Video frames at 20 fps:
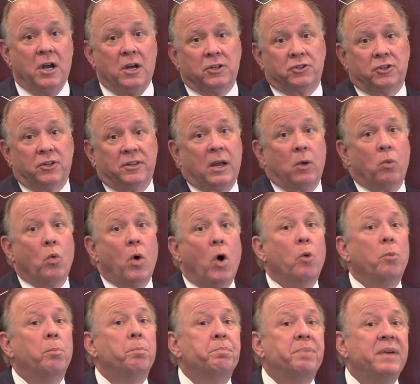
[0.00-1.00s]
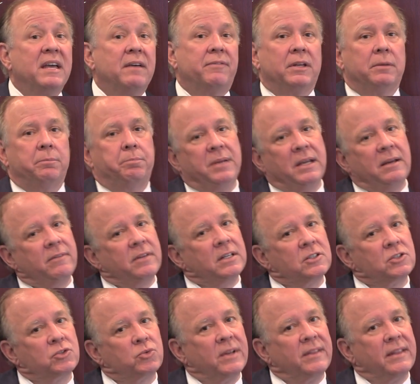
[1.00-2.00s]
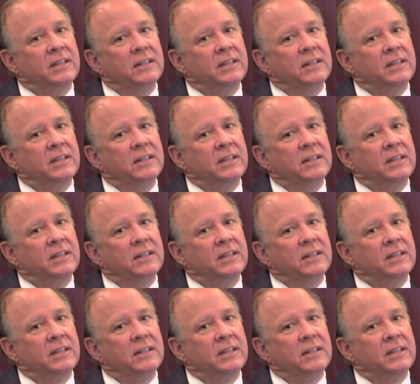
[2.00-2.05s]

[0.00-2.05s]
So they won't pivot. Pivot is when